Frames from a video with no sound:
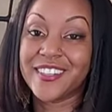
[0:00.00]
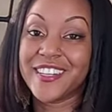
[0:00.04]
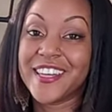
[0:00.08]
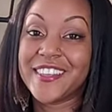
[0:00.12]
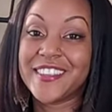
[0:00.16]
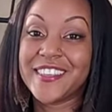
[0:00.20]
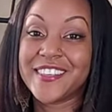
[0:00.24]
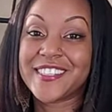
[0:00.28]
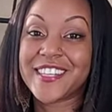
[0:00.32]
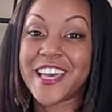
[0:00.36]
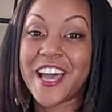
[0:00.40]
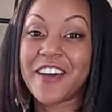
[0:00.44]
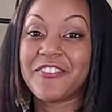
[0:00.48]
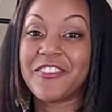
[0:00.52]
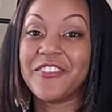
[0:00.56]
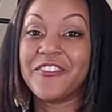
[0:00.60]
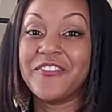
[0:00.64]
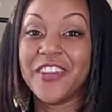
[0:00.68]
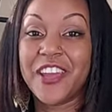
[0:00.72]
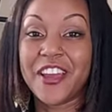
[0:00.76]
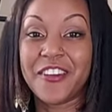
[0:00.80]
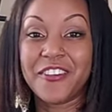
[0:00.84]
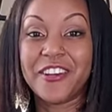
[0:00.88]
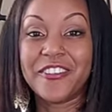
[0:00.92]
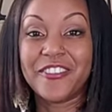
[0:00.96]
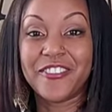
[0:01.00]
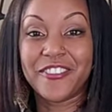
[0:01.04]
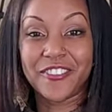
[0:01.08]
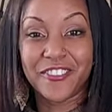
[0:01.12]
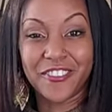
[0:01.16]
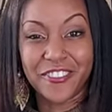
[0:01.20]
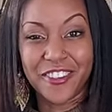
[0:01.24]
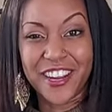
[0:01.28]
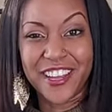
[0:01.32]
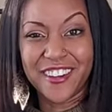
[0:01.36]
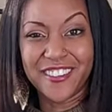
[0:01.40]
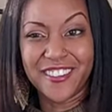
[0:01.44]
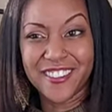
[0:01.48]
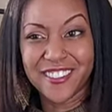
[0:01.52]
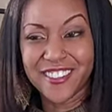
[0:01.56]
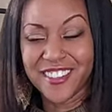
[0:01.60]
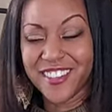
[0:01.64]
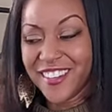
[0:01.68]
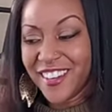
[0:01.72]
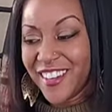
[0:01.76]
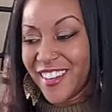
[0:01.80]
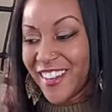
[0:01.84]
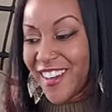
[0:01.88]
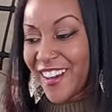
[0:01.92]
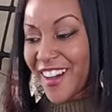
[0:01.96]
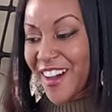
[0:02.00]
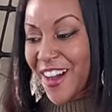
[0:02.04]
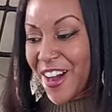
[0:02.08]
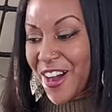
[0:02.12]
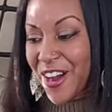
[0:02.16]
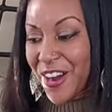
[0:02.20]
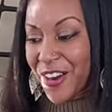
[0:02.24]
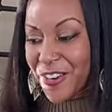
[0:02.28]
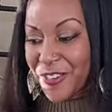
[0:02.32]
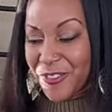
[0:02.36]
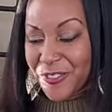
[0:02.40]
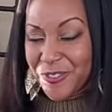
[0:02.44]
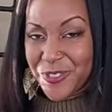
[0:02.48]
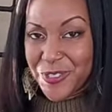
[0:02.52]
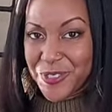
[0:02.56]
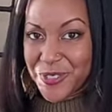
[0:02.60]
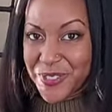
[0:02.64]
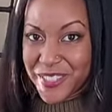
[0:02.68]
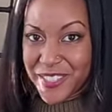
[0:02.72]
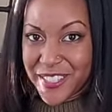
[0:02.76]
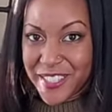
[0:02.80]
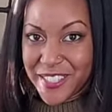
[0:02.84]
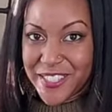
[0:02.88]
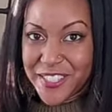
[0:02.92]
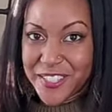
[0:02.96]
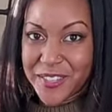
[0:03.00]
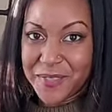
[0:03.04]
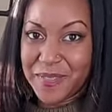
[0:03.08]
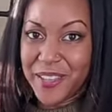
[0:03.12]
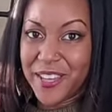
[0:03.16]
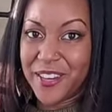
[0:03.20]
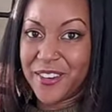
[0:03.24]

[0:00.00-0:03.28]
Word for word: Calatheas have a very frail uh, root system.